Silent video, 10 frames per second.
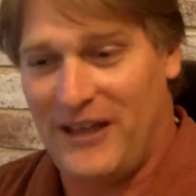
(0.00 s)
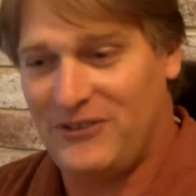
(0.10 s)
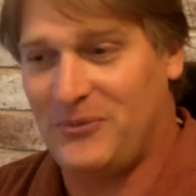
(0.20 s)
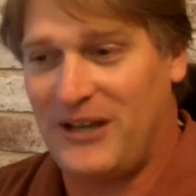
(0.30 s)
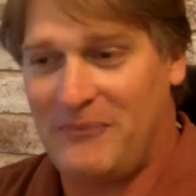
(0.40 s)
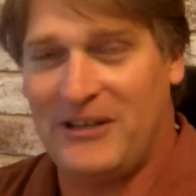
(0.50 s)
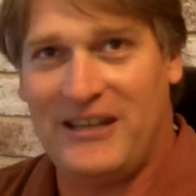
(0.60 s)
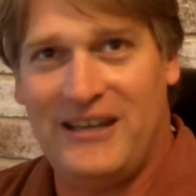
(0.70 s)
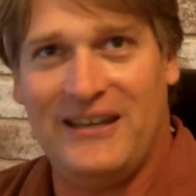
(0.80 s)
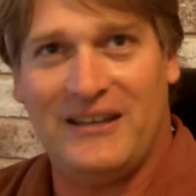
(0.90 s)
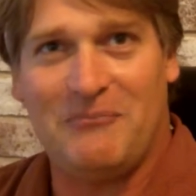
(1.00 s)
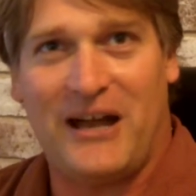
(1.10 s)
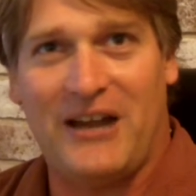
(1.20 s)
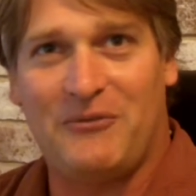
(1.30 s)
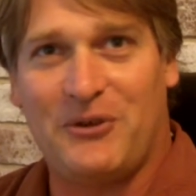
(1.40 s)
that's what I've been eating and
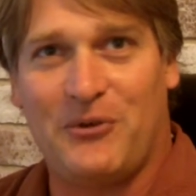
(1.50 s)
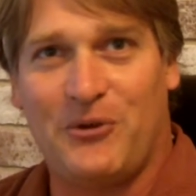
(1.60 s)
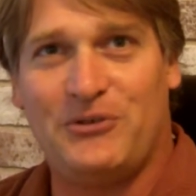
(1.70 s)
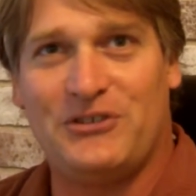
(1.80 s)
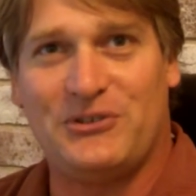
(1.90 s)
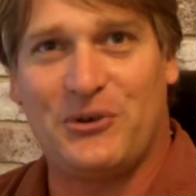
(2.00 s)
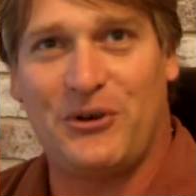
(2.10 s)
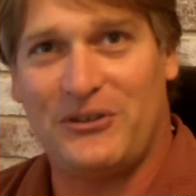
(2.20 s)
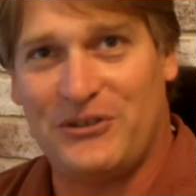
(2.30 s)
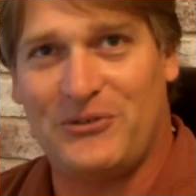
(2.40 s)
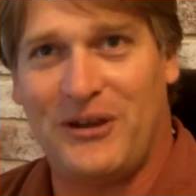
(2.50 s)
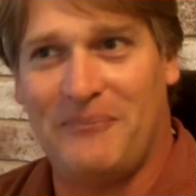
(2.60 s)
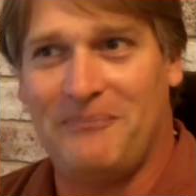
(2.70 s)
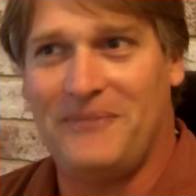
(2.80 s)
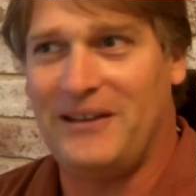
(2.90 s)
buying from the grocery store, and the
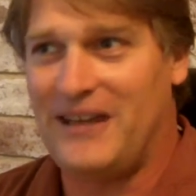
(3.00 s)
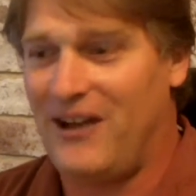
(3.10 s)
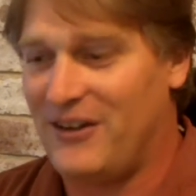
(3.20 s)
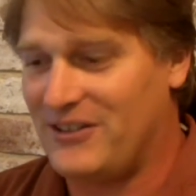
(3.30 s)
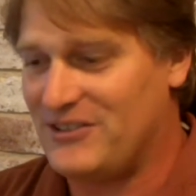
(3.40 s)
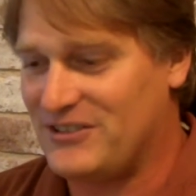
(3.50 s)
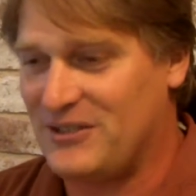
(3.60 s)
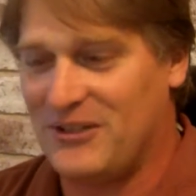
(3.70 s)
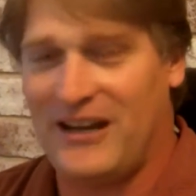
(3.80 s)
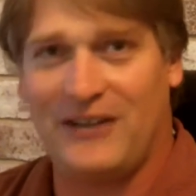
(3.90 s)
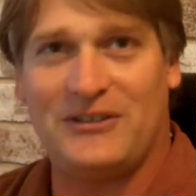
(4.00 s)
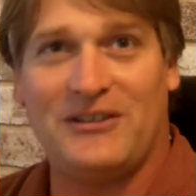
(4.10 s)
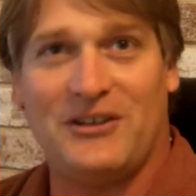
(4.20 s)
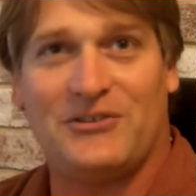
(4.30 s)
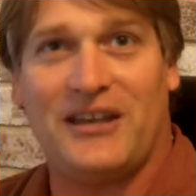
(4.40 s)
shrimp, and now I get to see what it
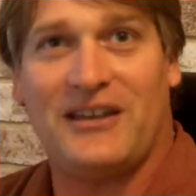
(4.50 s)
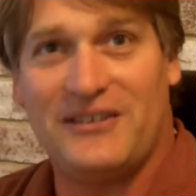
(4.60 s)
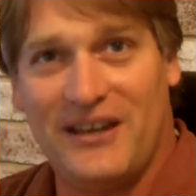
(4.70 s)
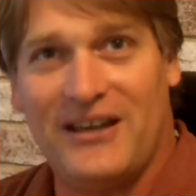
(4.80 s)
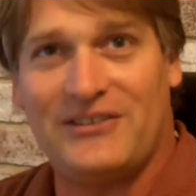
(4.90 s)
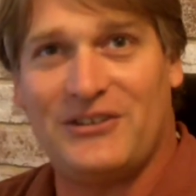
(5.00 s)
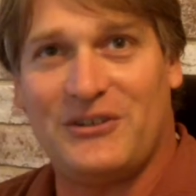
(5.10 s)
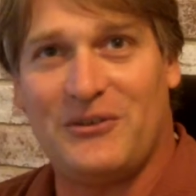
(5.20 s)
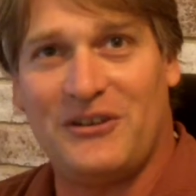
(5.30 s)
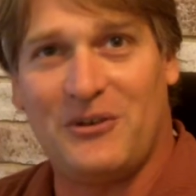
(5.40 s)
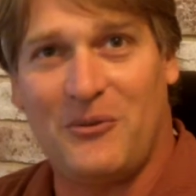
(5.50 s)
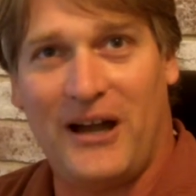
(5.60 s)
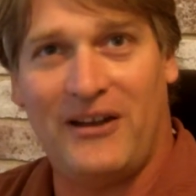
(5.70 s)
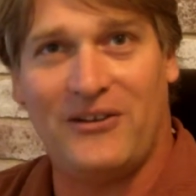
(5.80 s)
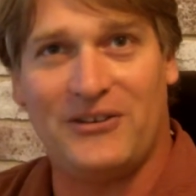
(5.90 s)
actually looks like and does in the
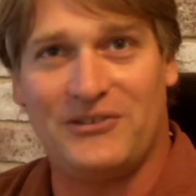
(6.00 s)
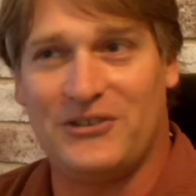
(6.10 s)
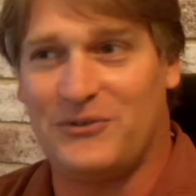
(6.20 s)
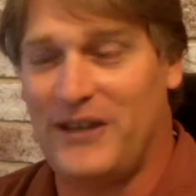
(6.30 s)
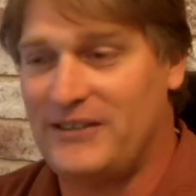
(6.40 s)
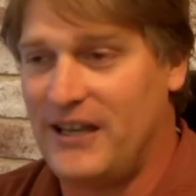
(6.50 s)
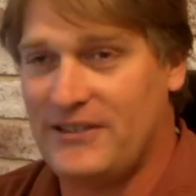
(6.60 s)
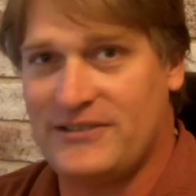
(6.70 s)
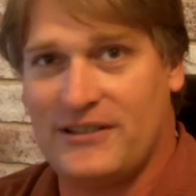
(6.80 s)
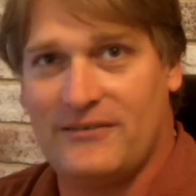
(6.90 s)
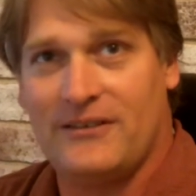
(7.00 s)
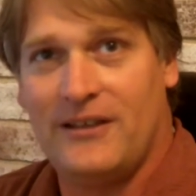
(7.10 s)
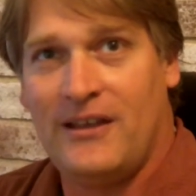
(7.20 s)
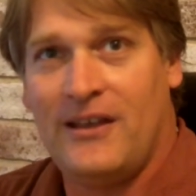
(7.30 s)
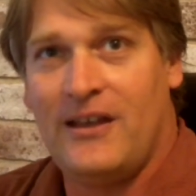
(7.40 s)
wild, is just fantastic.
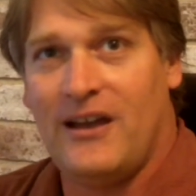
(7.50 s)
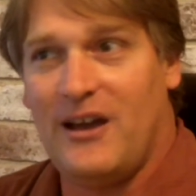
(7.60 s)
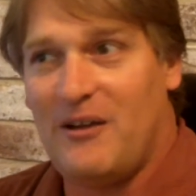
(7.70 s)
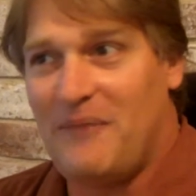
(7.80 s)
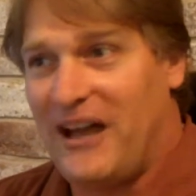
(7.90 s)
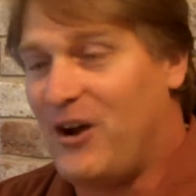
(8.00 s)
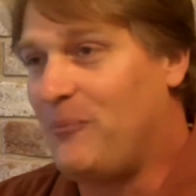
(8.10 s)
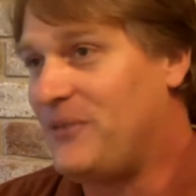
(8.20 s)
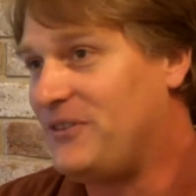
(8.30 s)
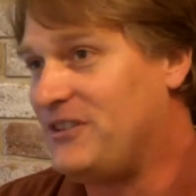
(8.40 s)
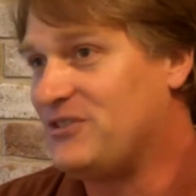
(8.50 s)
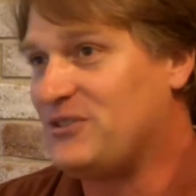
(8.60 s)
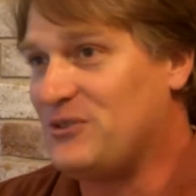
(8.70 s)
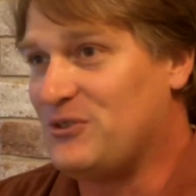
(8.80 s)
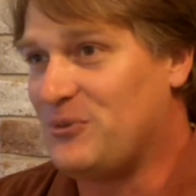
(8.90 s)
I hope that these
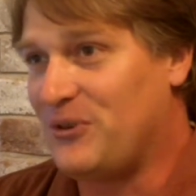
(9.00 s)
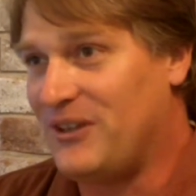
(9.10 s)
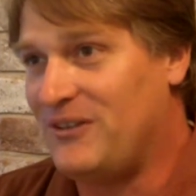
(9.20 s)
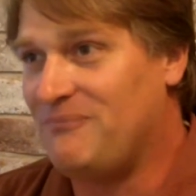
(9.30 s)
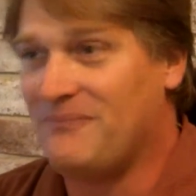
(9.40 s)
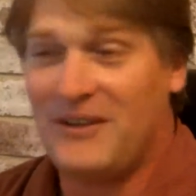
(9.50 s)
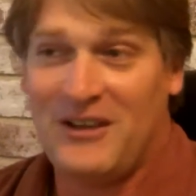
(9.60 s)
students will then